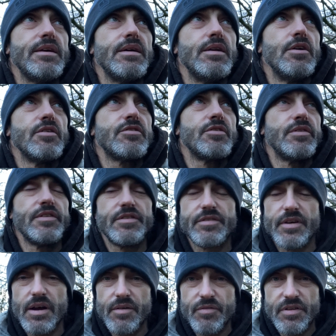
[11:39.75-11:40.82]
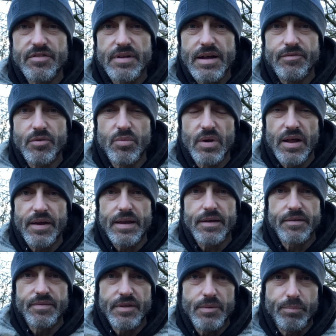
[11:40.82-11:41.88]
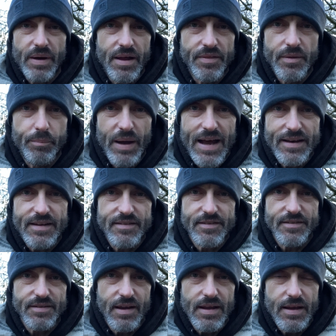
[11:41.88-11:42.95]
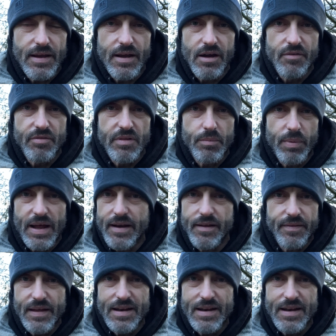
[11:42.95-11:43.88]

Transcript: it looks on the surface level like the the baddies are taking over the planet.